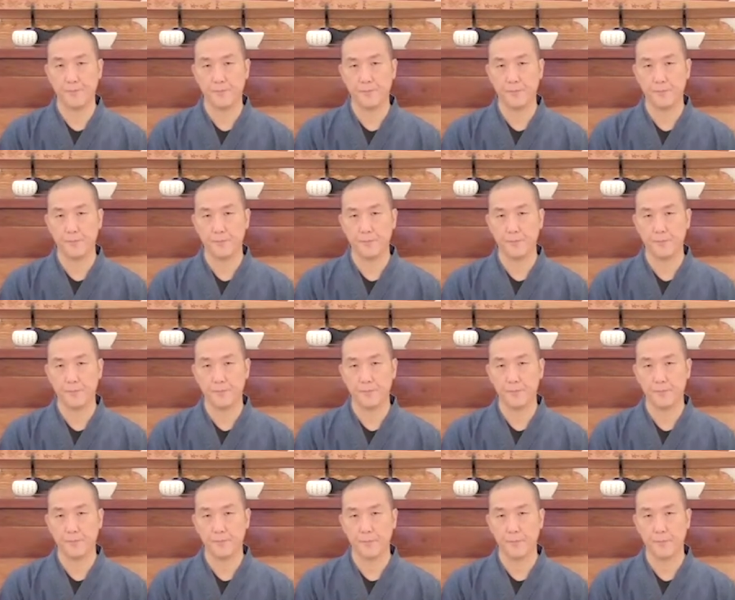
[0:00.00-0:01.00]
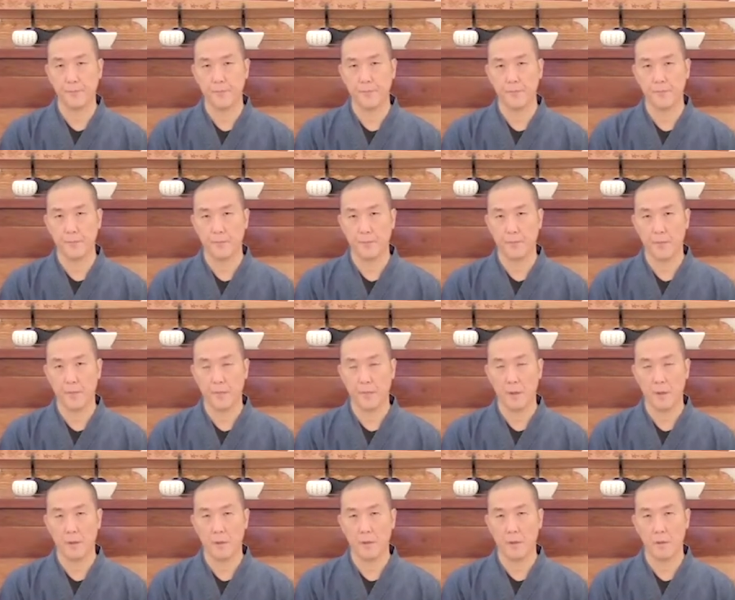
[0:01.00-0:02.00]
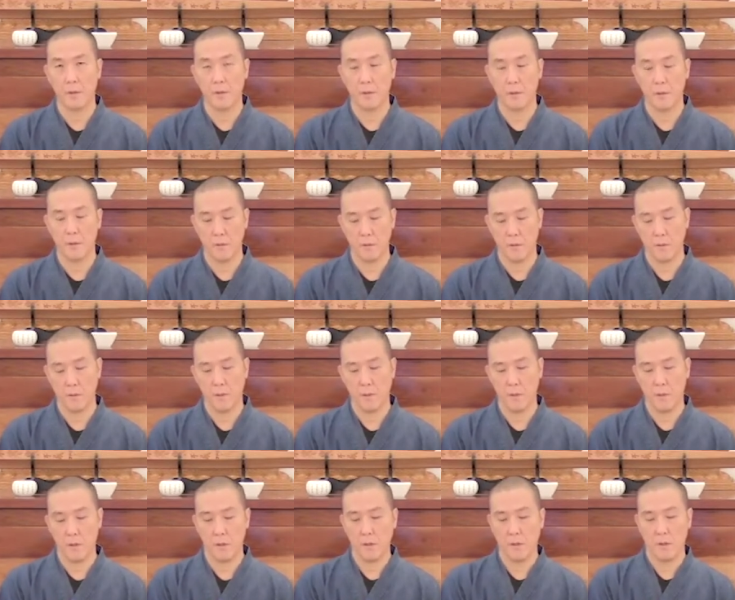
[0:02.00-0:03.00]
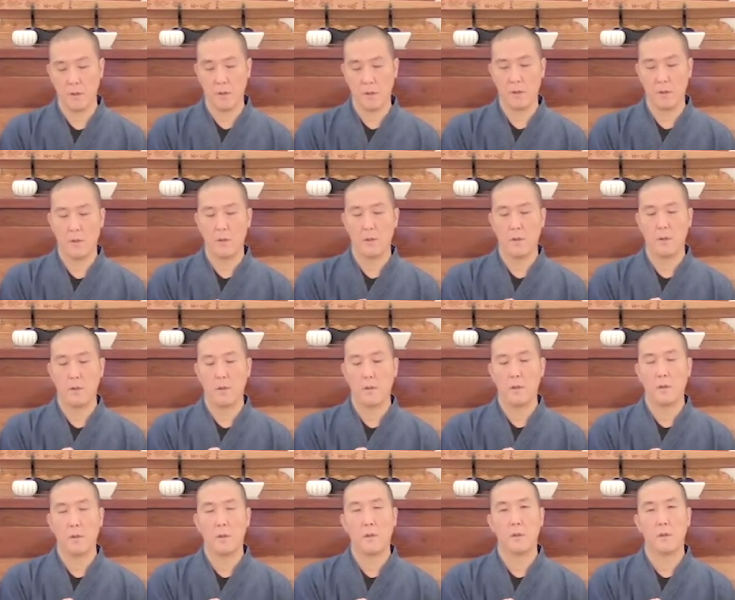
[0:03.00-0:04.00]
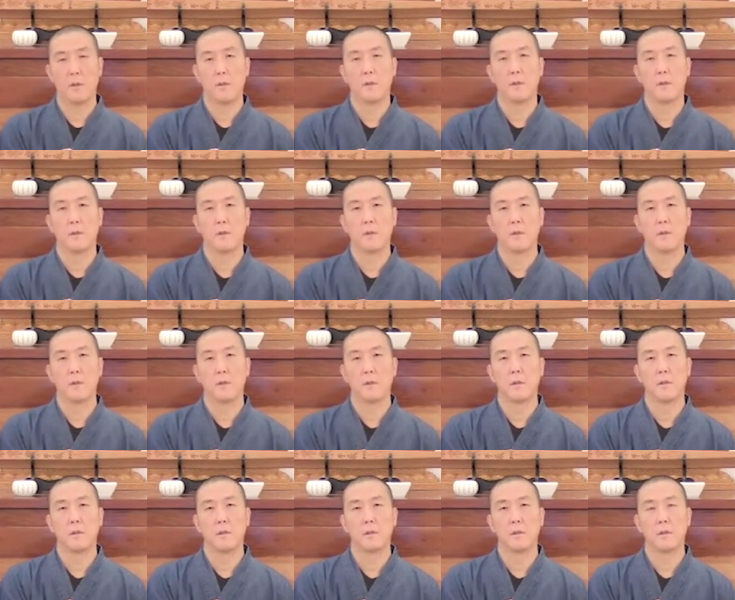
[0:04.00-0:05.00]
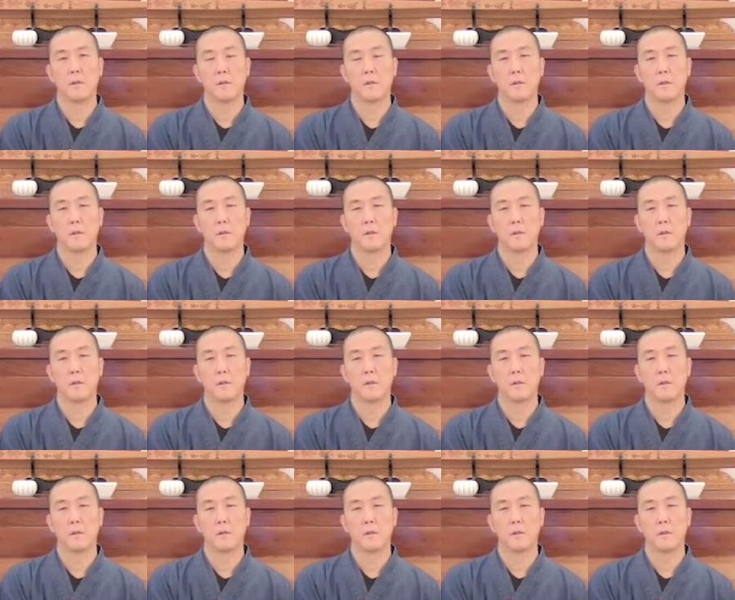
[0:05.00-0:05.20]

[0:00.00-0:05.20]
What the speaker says: No one is speaking in this clip.